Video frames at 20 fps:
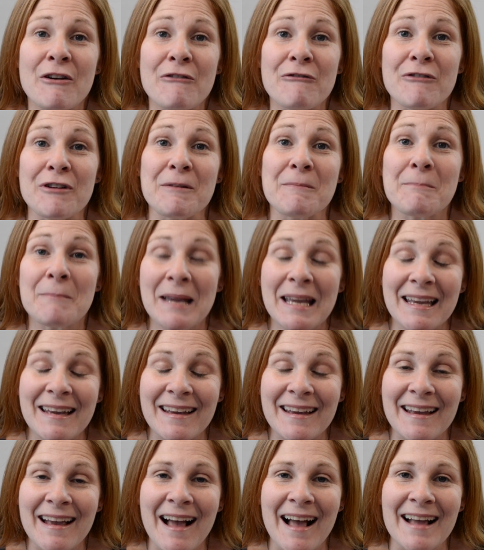for
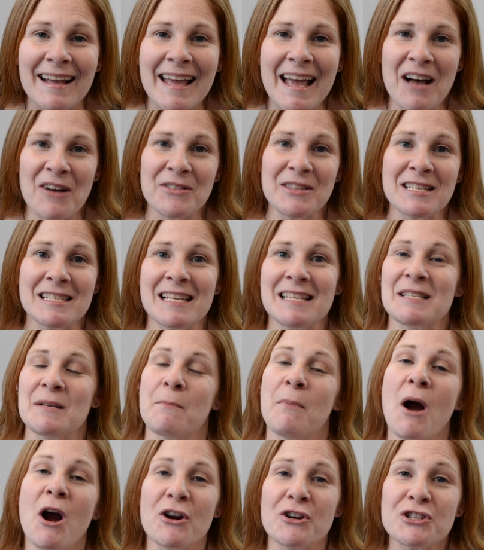me, I count this as a
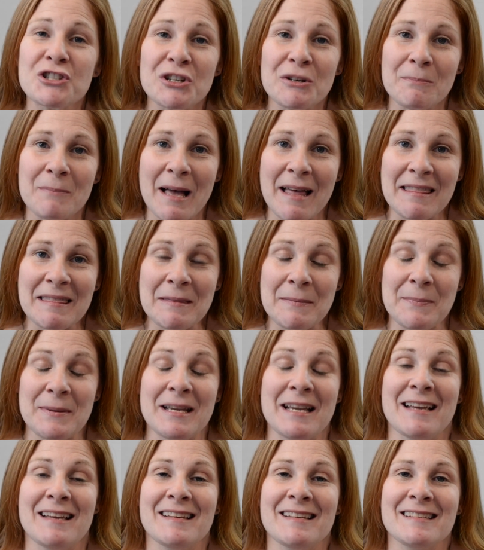partial month
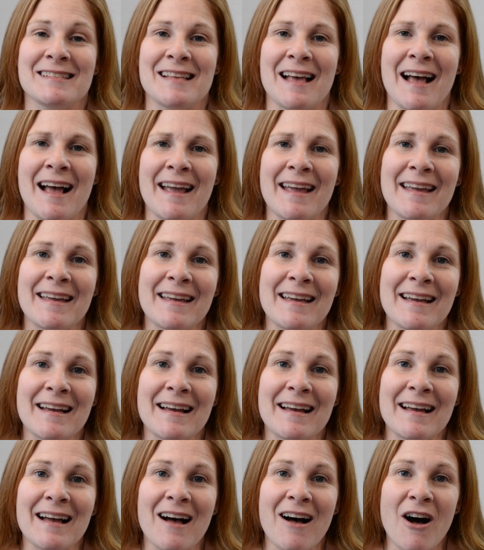because
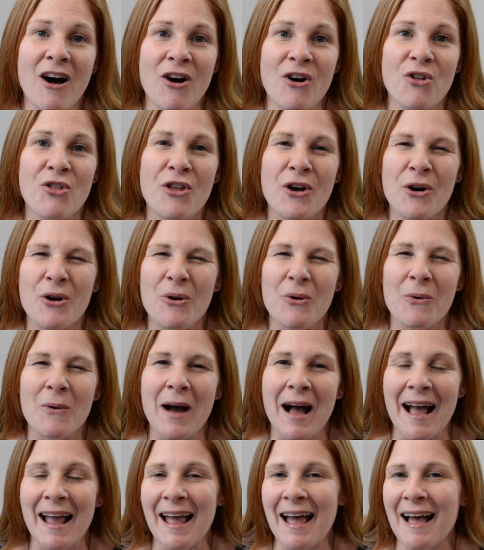although
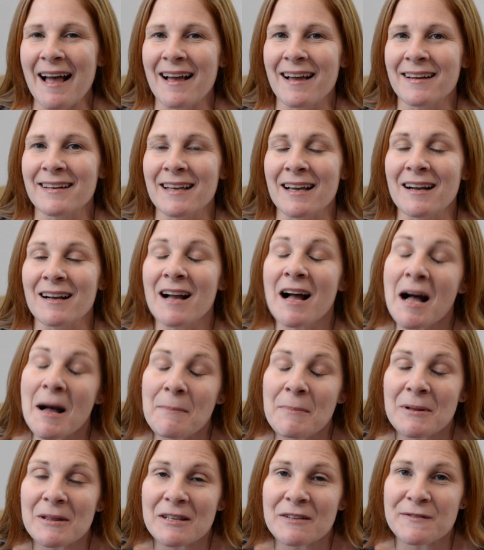I had a
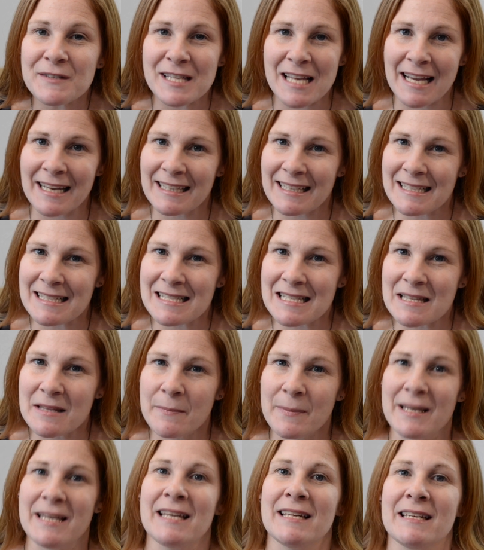couple of signings in the
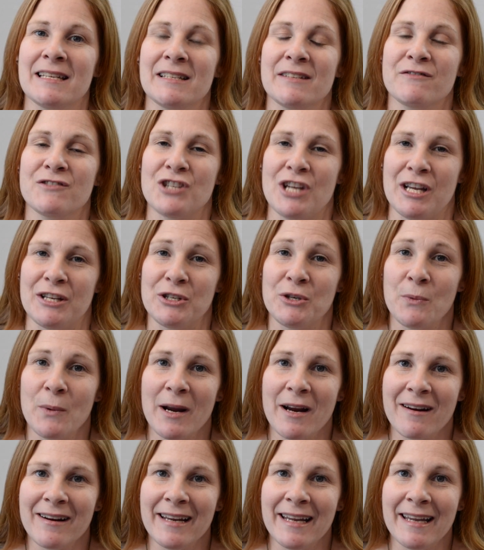beginning of
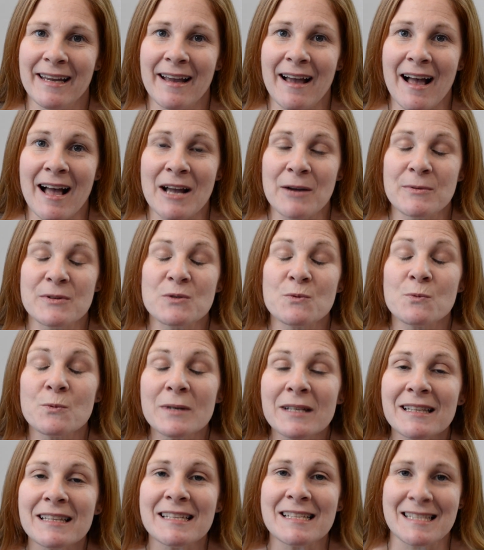January, I was
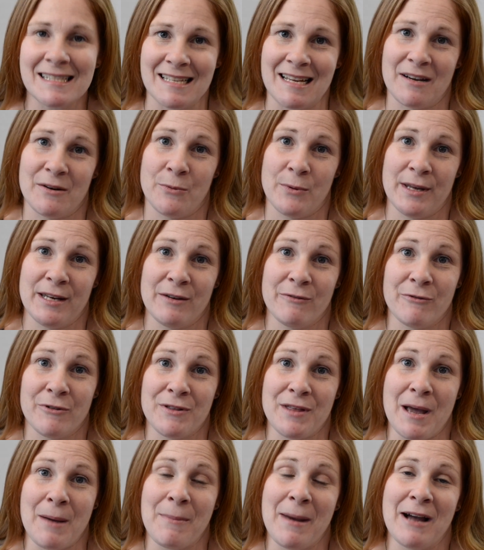really stuck waiting for
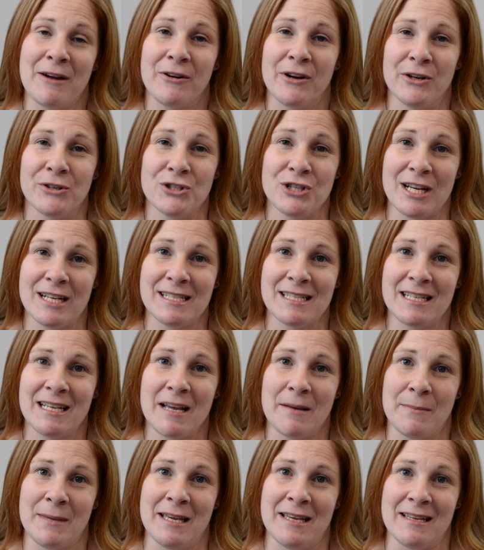that background check to
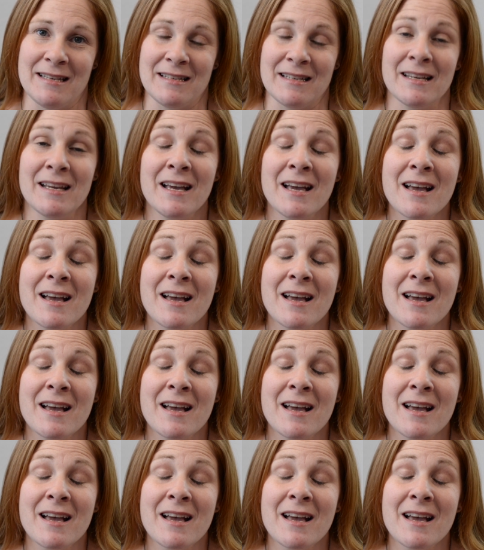come in.